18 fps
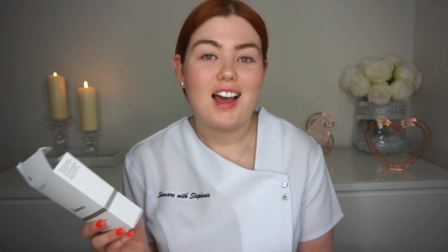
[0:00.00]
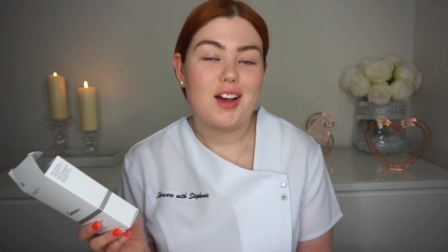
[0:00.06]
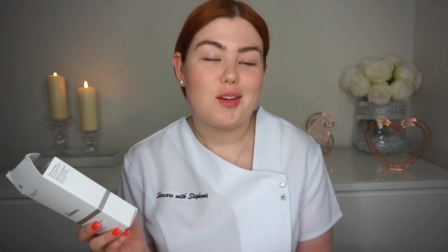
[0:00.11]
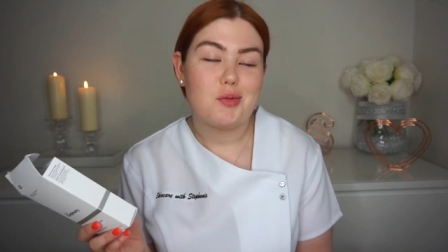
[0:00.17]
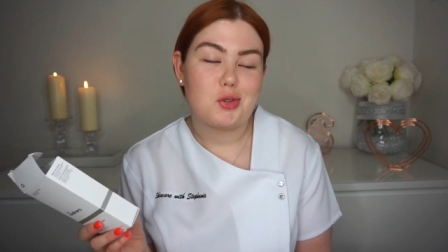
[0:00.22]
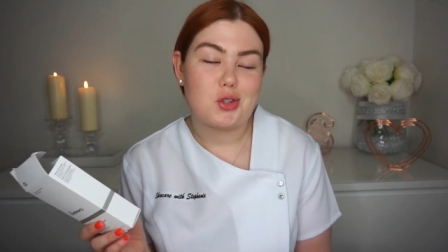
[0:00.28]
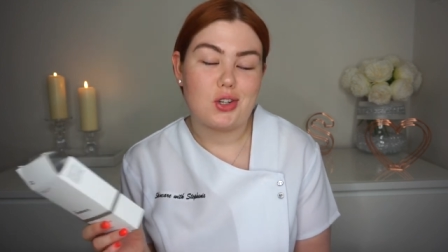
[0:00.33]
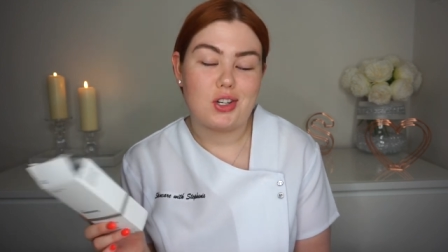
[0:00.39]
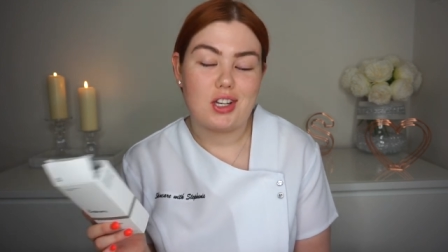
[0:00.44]

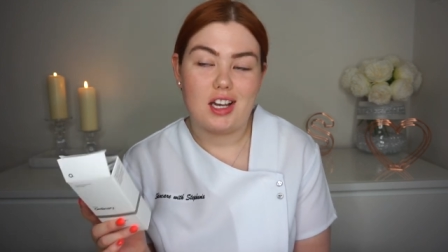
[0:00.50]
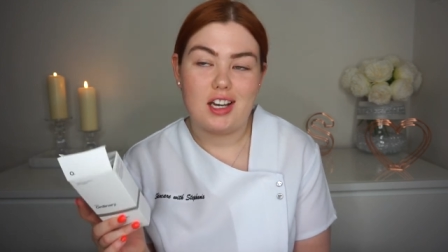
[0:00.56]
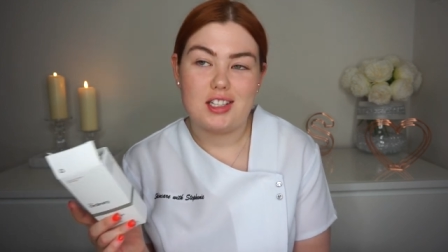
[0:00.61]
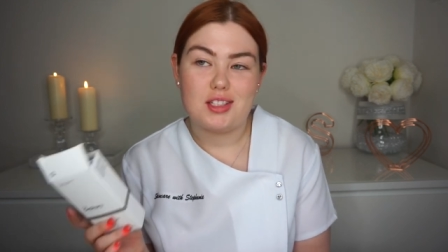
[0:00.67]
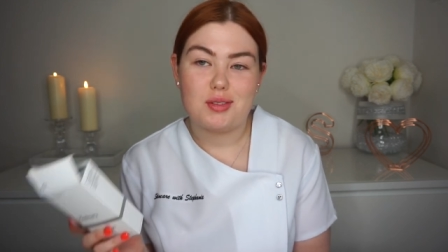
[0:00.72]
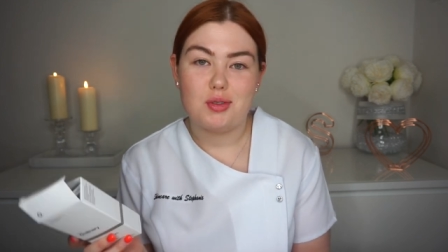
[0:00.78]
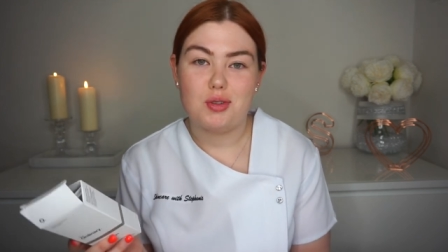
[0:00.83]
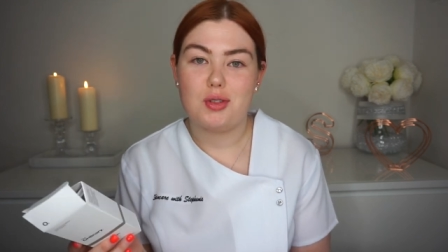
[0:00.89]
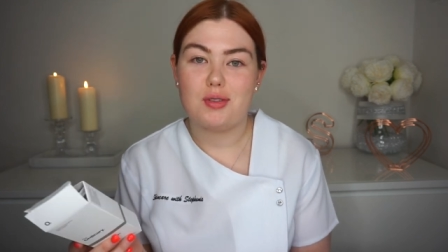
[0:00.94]
I'm sorry, I
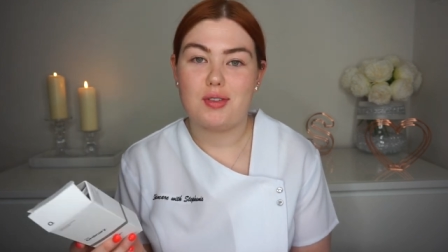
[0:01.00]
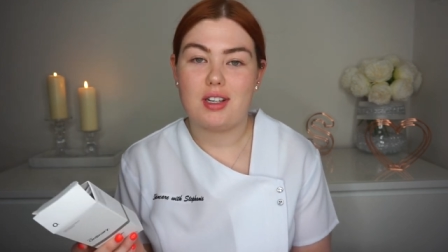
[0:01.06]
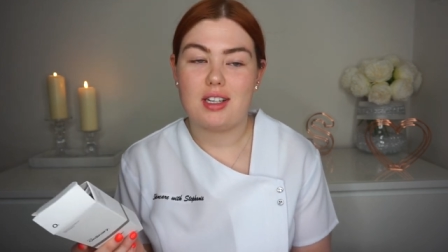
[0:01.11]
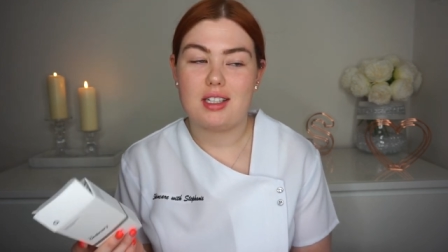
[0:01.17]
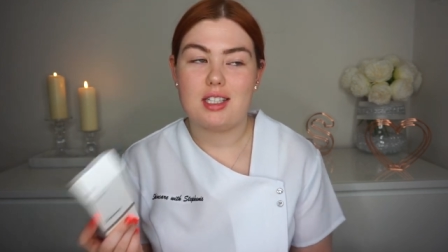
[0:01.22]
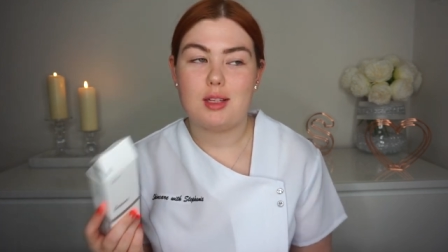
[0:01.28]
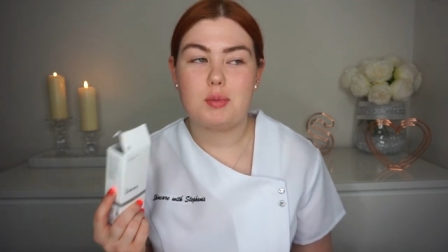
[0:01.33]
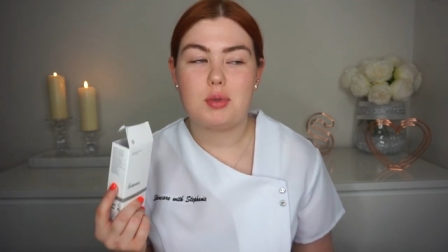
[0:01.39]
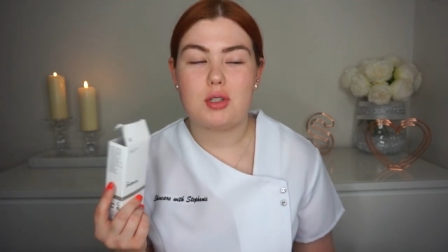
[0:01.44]
don't use
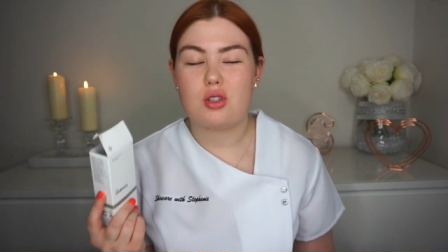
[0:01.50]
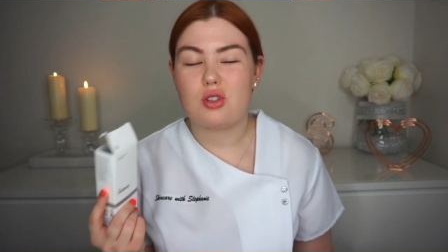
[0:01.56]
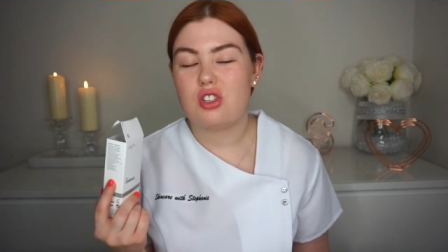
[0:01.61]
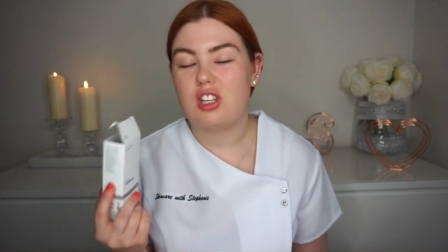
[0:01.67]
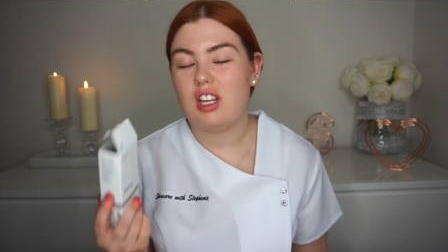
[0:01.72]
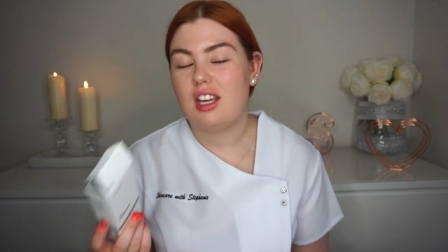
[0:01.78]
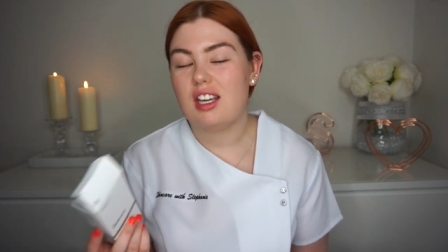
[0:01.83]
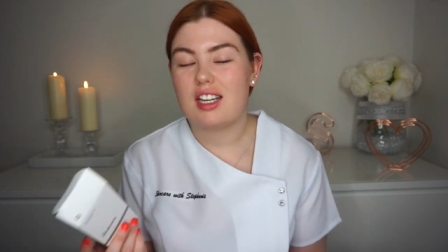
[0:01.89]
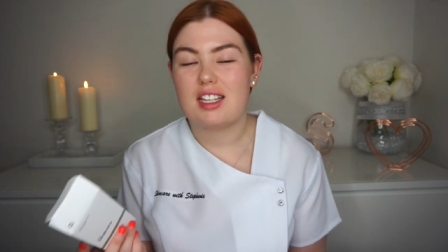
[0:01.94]
fingertips. I just
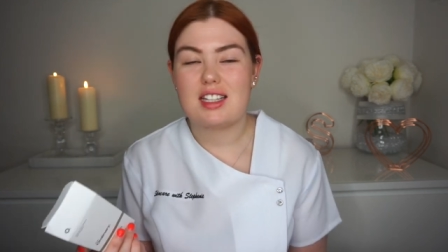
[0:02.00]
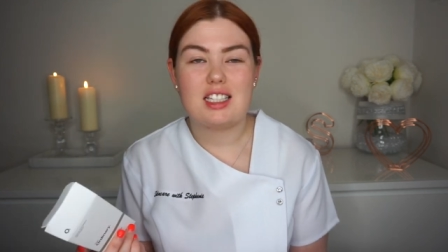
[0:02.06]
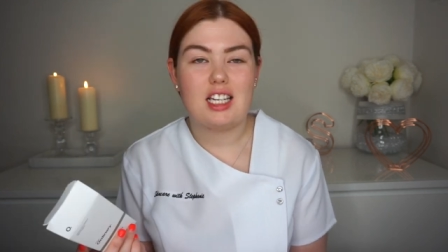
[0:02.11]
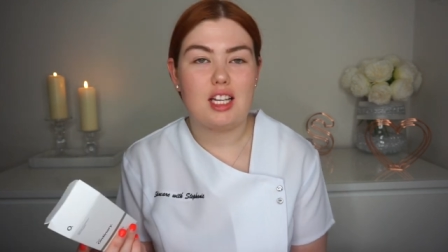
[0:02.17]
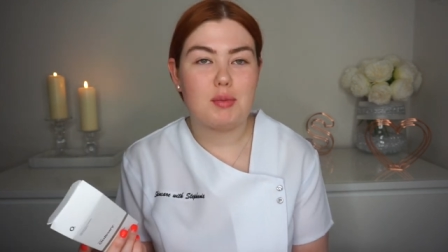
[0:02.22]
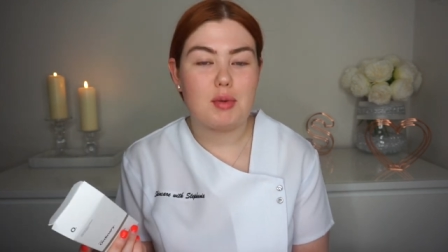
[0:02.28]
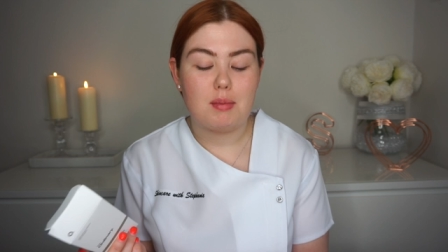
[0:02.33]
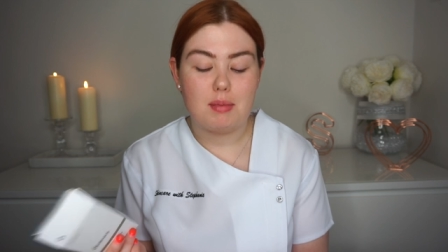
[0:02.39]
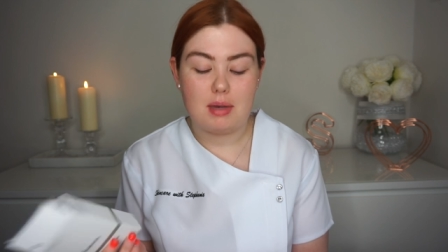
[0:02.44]
think it gets a
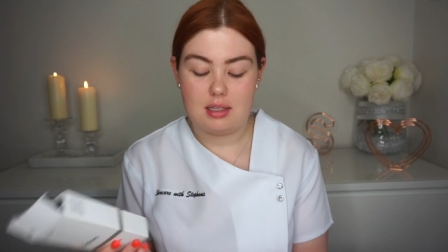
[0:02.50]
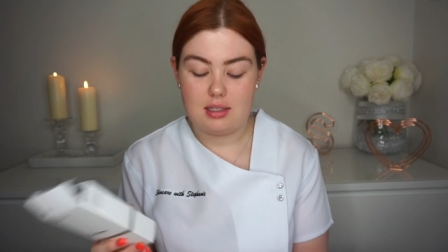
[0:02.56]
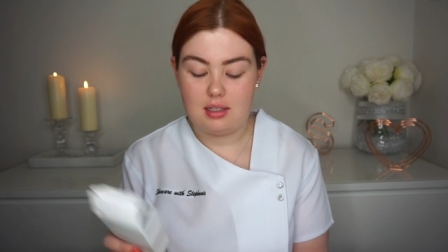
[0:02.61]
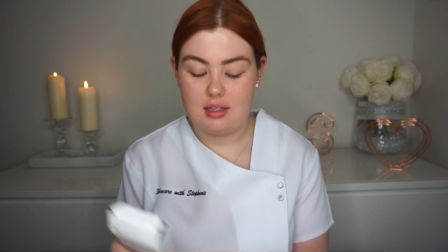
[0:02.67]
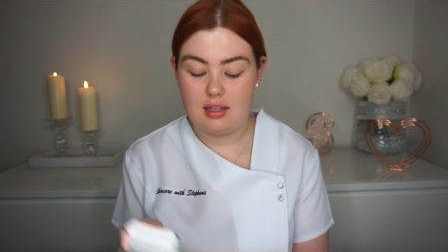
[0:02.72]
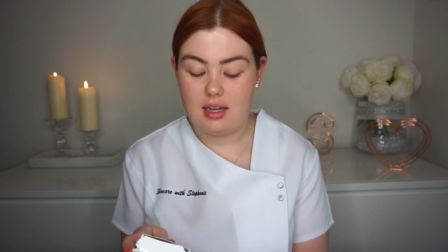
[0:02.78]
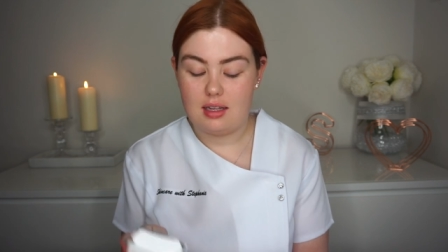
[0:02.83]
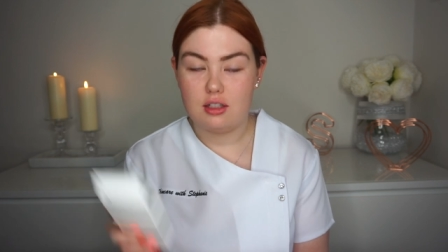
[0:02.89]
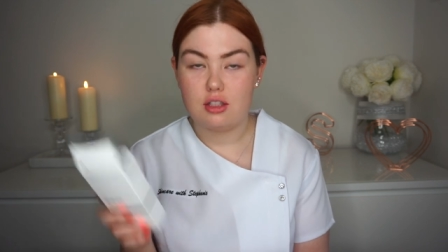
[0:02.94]
little bit
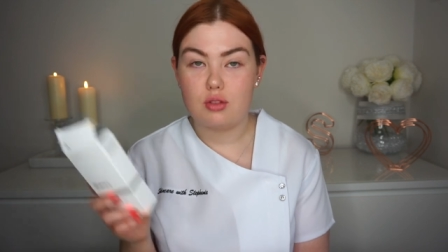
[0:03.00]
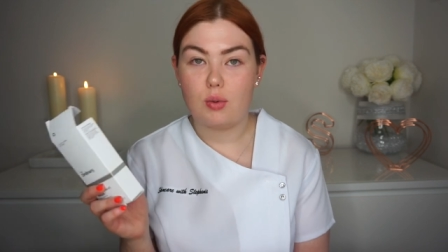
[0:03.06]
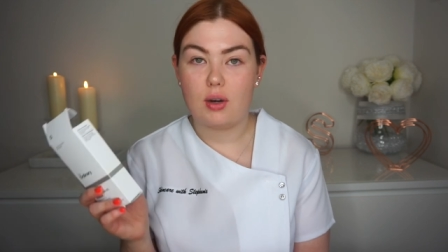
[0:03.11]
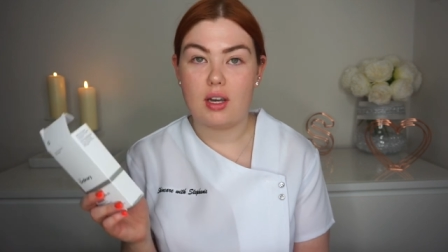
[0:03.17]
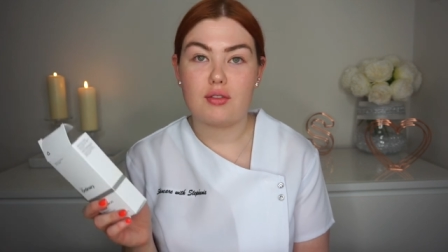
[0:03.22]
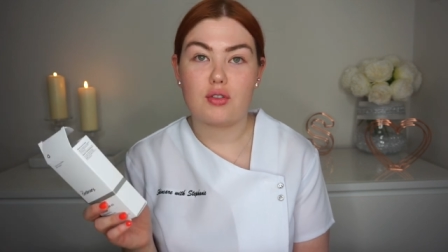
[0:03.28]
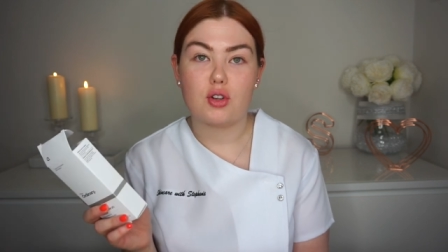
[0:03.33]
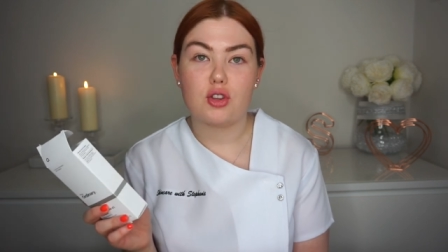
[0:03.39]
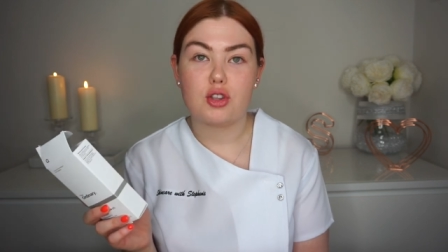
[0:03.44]
messy, hence why
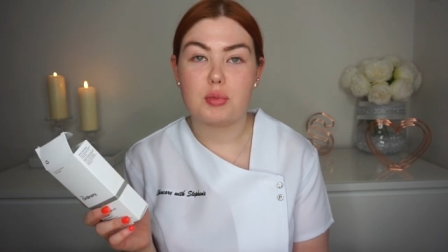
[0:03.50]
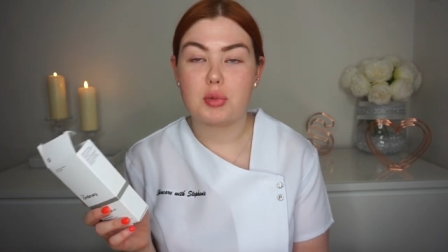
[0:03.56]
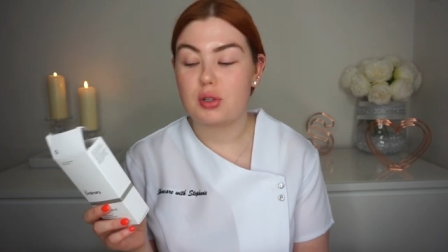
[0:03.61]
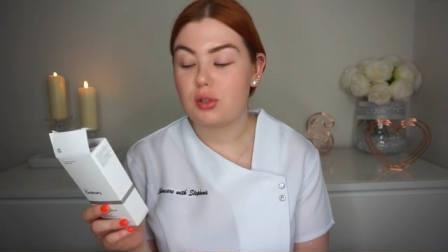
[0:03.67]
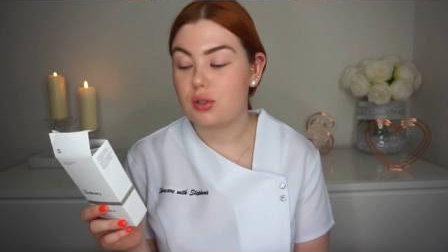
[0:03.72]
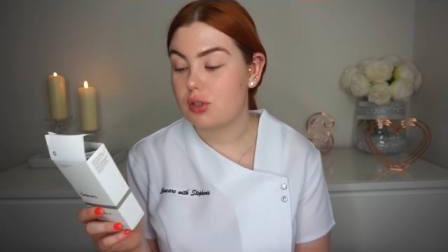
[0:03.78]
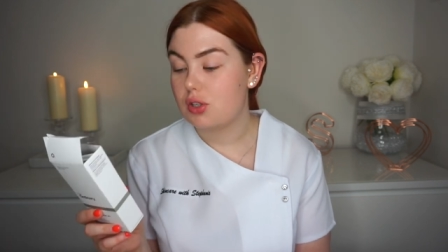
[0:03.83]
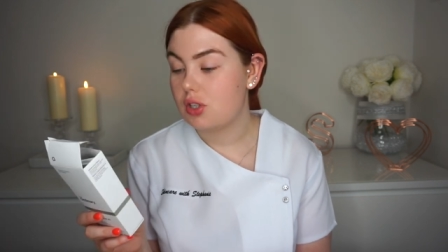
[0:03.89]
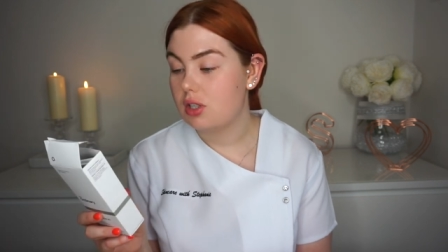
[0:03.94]
I've got the
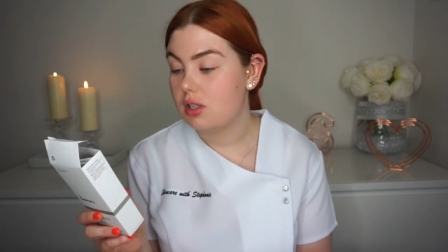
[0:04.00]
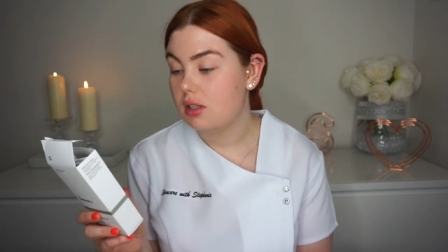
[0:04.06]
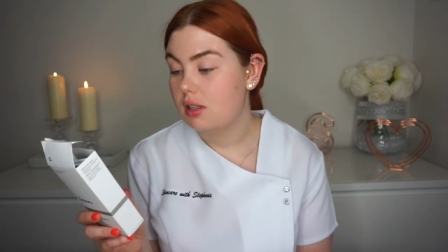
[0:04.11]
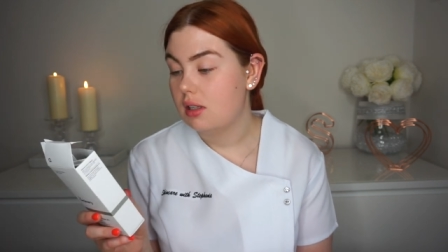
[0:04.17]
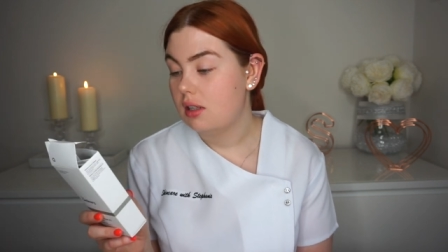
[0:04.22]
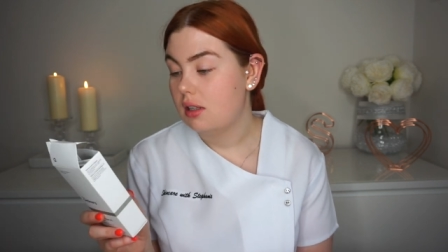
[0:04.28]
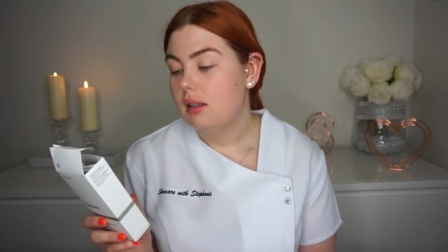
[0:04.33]
brush.